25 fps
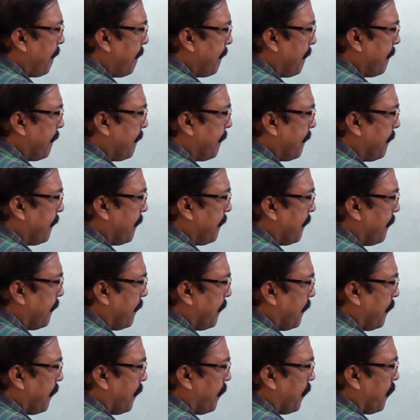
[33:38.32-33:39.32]

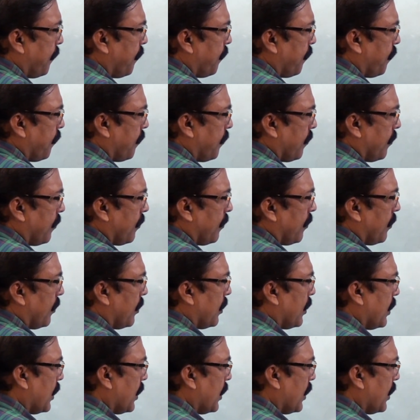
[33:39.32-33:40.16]
Nothing is said.